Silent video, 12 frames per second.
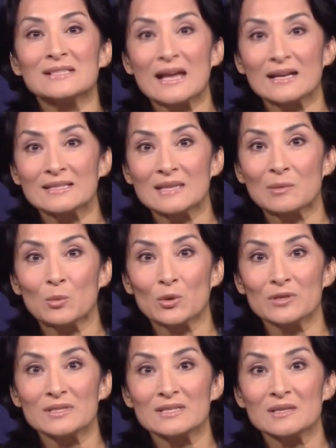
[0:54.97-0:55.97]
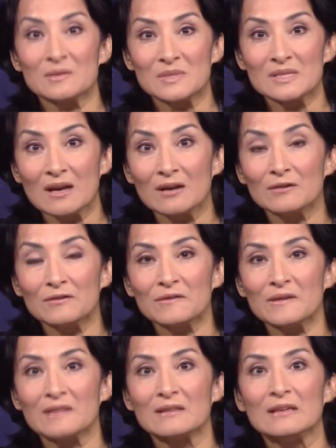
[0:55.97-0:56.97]
exact same words to
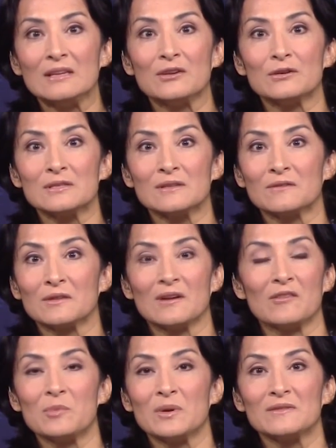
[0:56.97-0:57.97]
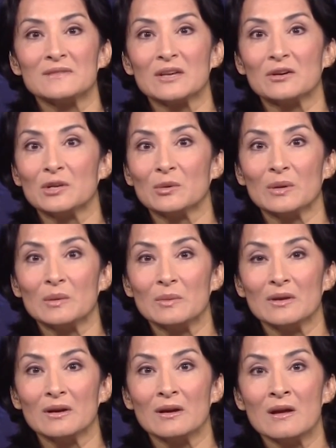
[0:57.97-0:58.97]
himself and the leaders of the government of Saudi
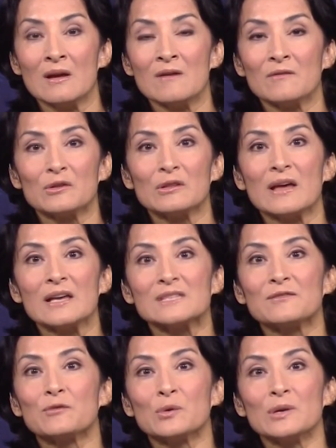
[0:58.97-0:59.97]
Arabia. For the last